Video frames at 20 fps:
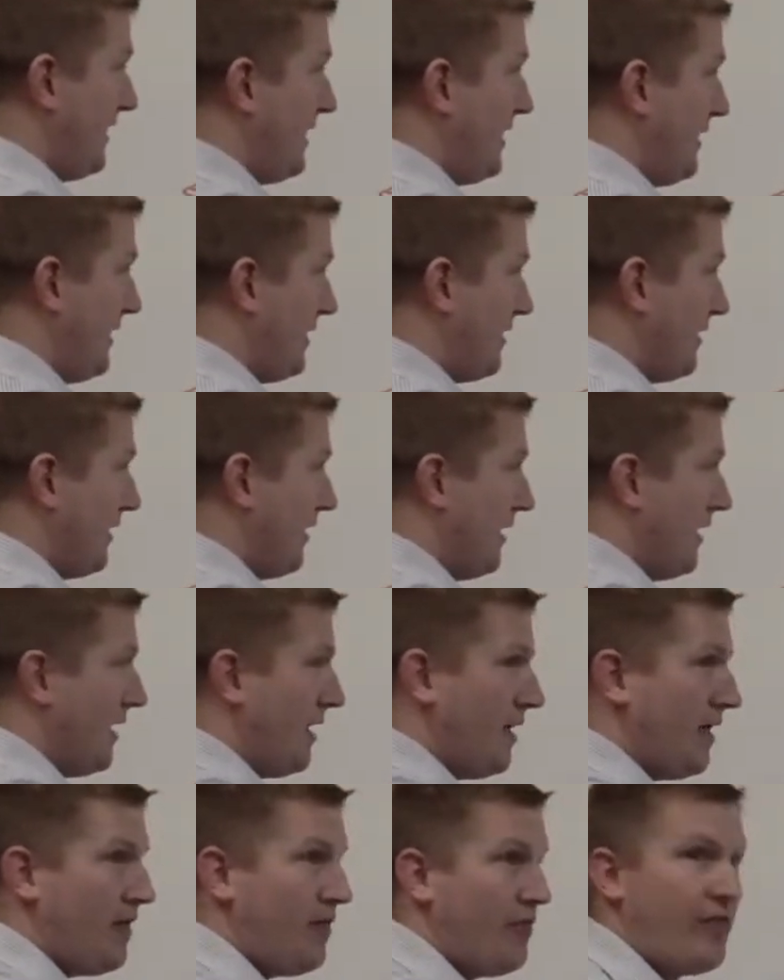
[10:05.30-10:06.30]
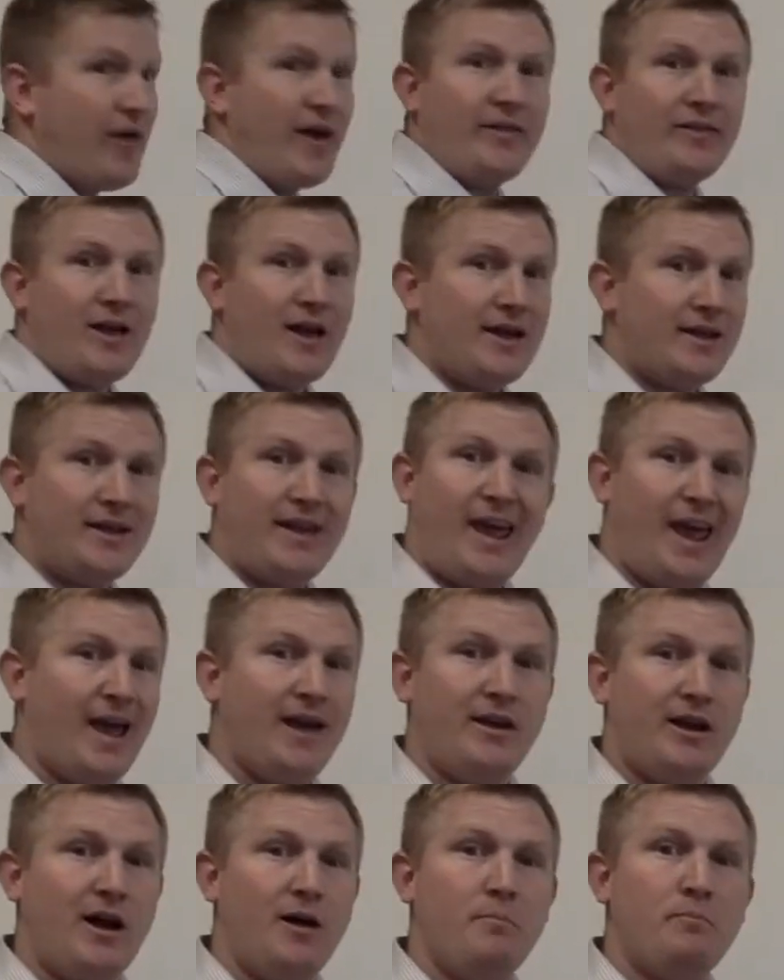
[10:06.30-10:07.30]
E, that line
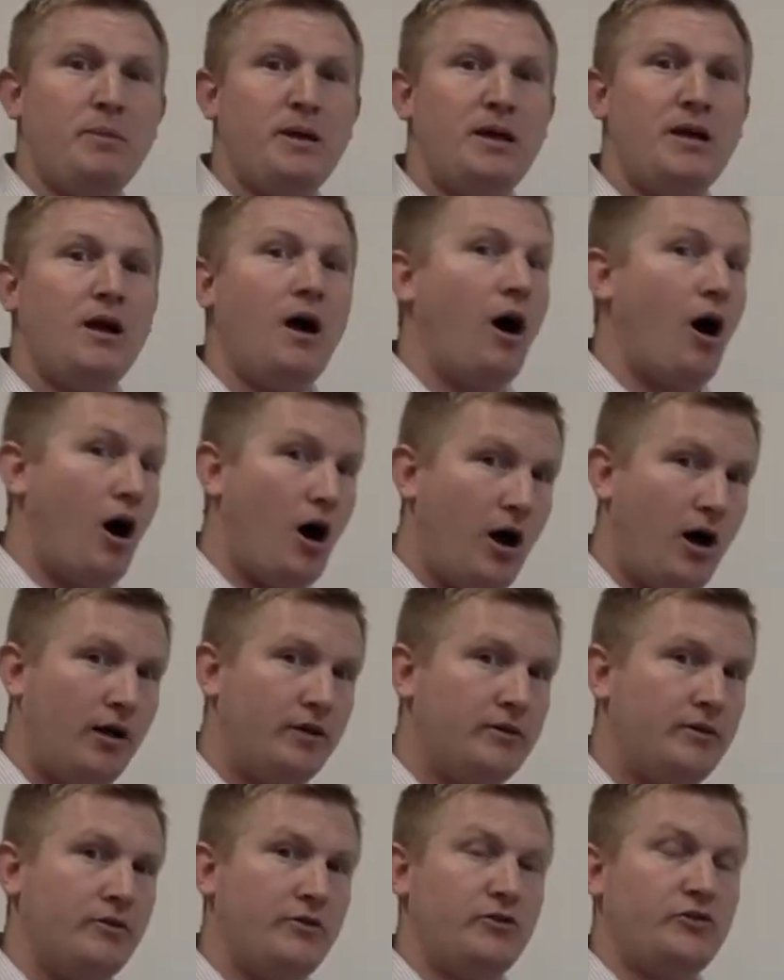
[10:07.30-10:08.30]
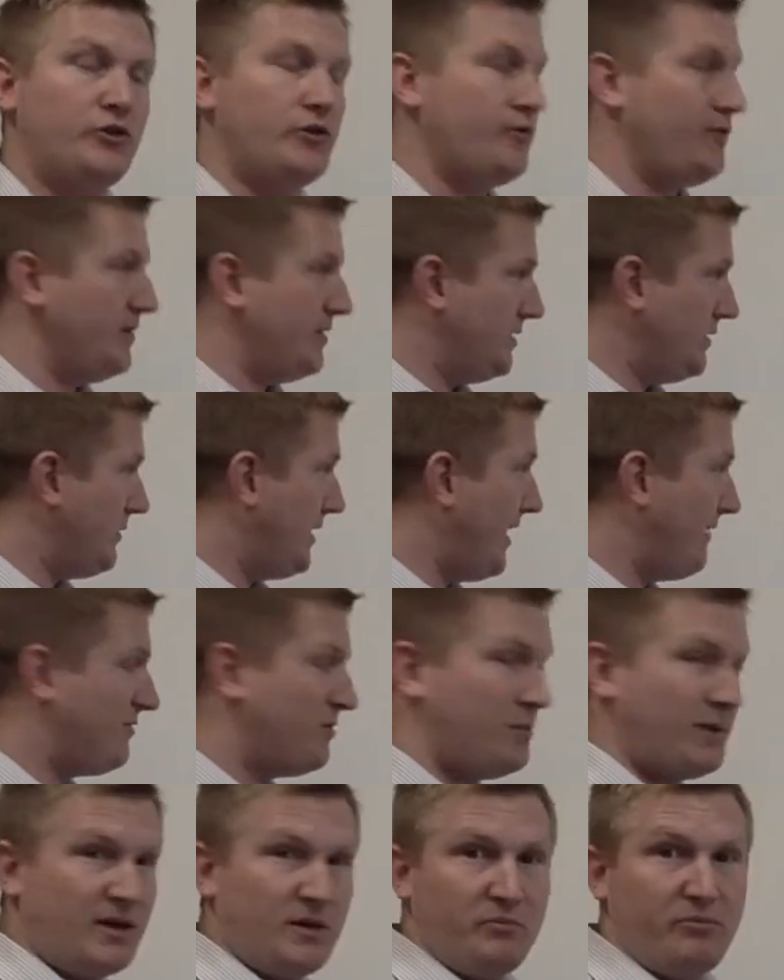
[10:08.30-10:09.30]
cannot be on the surface. It would have to
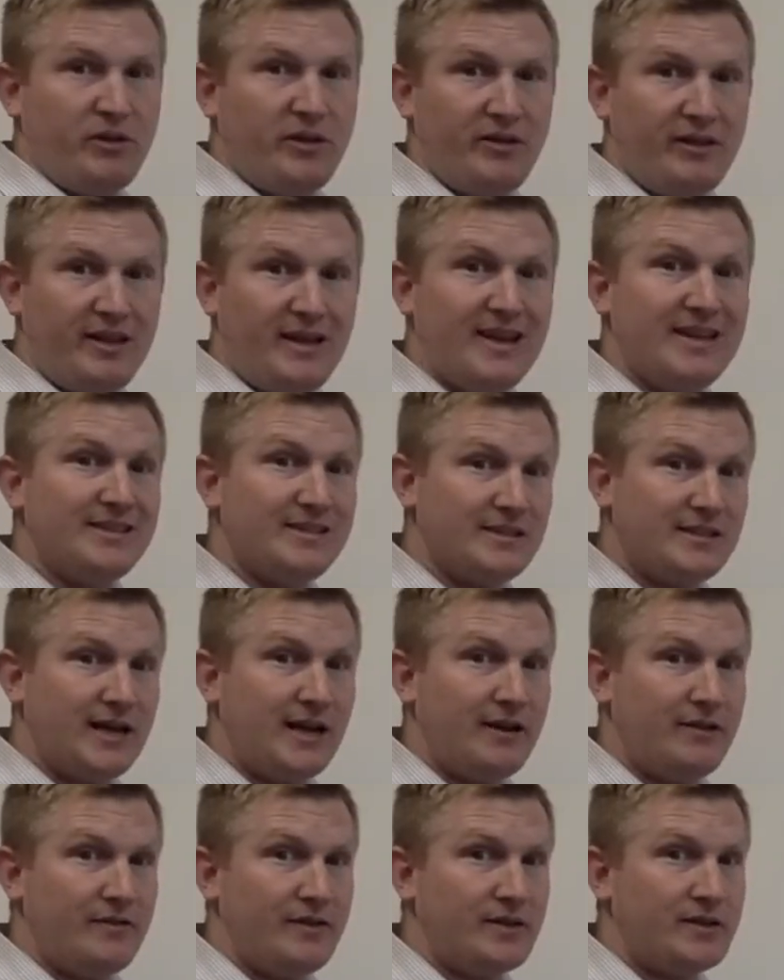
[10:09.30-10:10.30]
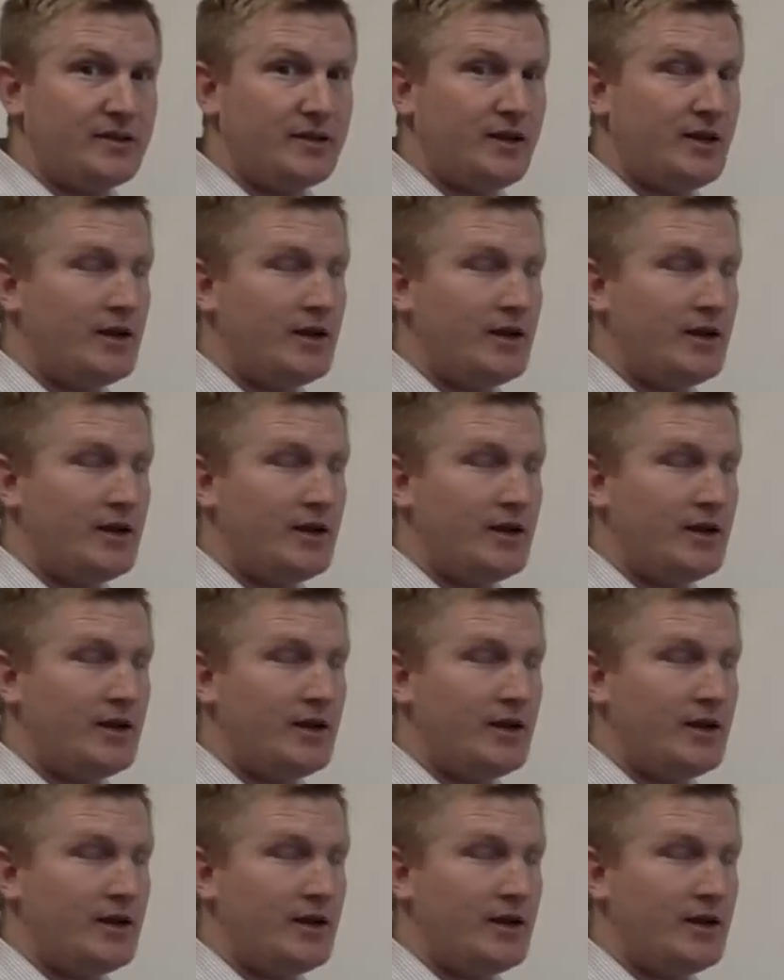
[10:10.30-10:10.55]
be completely inside of it.